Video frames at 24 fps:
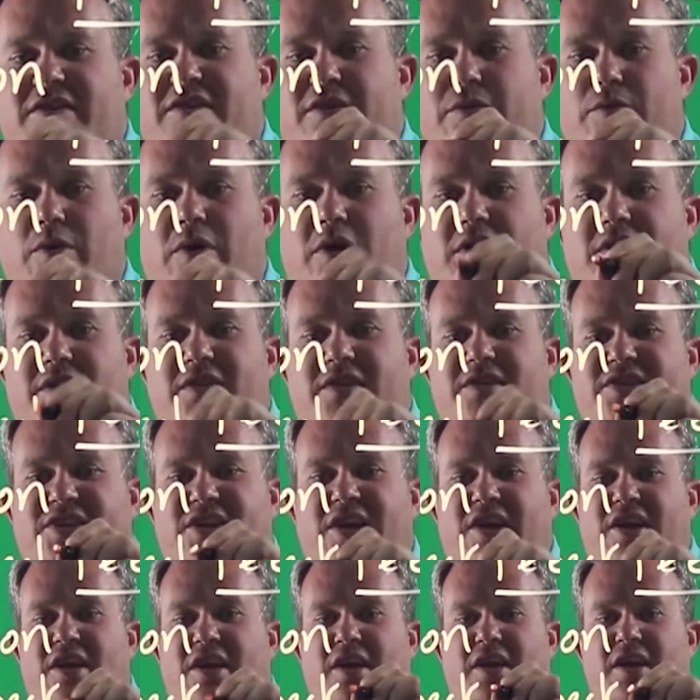the work to
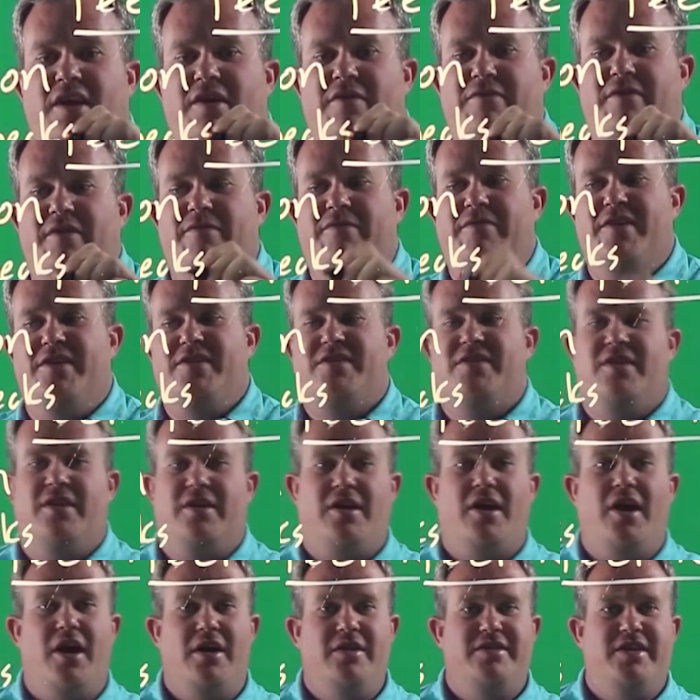see if it fits the
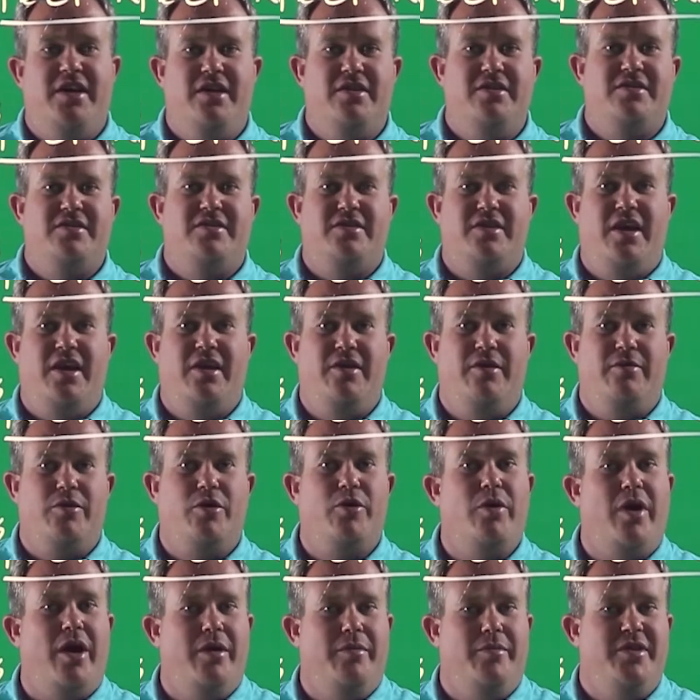contents and the
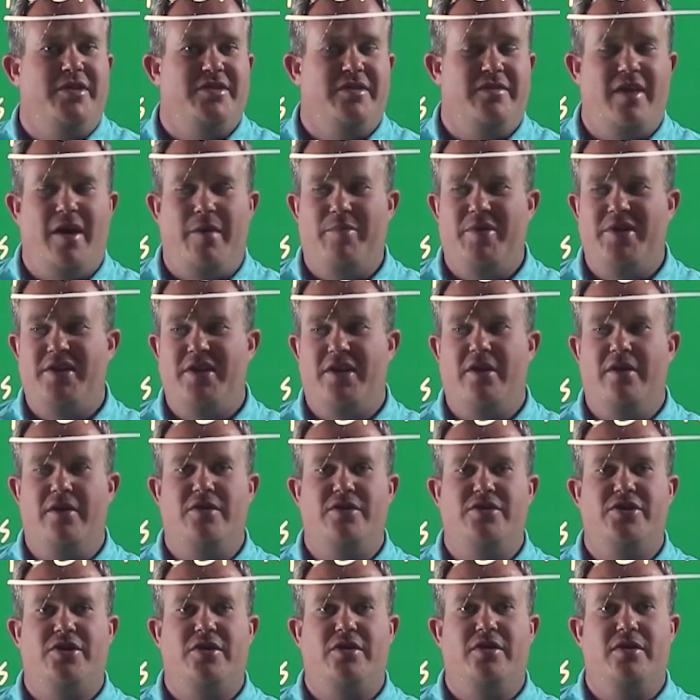requirements of that particular
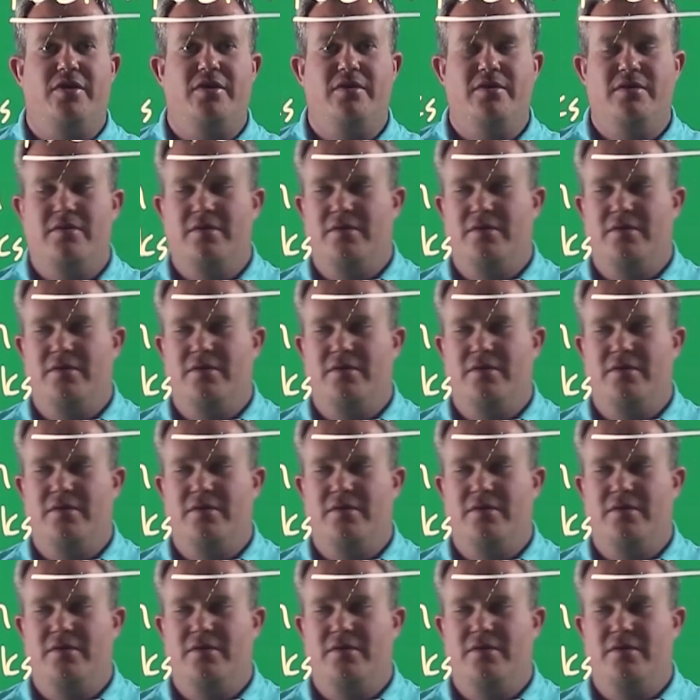journal.